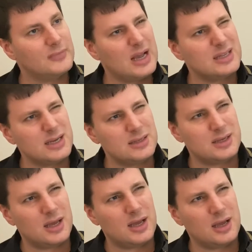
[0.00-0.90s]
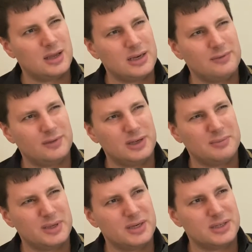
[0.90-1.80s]
That sounds definitely
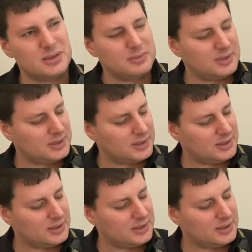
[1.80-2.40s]
diminished to me.